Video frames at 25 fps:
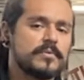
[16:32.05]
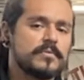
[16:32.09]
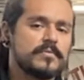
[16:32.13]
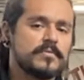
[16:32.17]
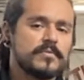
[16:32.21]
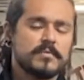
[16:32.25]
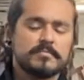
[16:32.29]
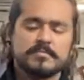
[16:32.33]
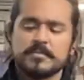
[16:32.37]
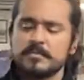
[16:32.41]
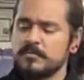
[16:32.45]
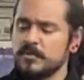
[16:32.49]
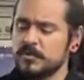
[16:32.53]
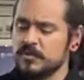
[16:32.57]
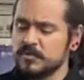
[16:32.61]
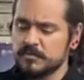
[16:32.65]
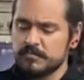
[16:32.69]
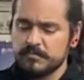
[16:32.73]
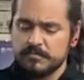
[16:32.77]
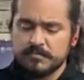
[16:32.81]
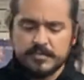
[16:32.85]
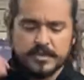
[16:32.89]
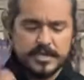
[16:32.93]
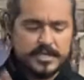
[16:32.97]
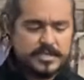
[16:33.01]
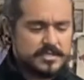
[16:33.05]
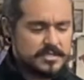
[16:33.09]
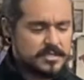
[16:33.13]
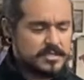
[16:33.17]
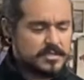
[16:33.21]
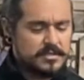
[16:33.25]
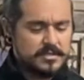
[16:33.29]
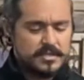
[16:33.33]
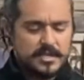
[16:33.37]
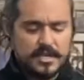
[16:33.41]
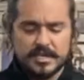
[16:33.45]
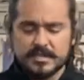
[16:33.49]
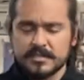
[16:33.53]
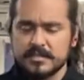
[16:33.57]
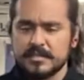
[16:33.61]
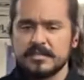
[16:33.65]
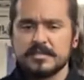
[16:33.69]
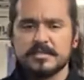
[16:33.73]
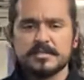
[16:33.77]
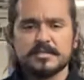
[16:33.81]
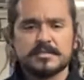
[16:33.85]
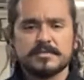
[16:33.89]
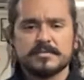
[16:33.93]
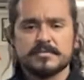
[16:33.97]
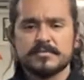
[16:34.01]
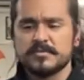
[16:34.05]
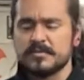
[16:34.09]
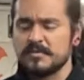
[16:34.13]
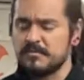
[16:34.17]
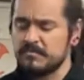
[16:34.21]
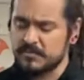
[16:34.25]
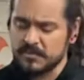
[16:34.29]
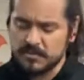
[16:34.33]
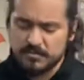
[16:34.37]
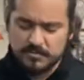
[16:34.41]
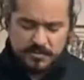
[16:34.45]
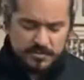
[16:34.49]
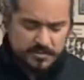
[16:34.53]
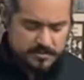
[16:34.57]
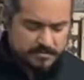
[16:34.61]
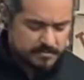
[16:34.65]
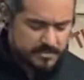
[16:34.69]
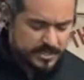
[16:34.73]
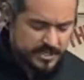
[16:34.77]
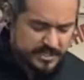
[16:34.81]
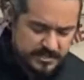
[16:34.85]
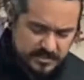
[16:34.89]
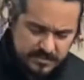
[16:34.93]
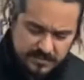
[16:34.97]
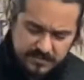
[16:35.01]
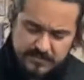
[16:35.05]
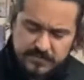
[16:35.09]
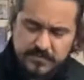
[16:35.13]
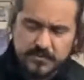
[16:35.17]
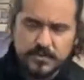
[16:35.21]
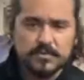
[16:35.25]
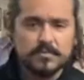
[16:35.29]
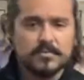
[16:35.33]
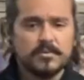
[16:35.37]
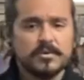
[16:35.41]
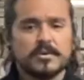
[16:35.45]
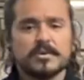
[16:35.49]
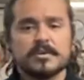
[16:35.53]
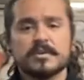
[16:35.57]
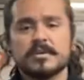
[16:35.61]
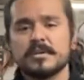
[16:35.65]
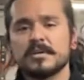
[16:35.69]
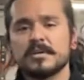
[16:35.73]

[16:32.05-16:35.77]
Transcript: from the most basic ideas, from the most basic footwork,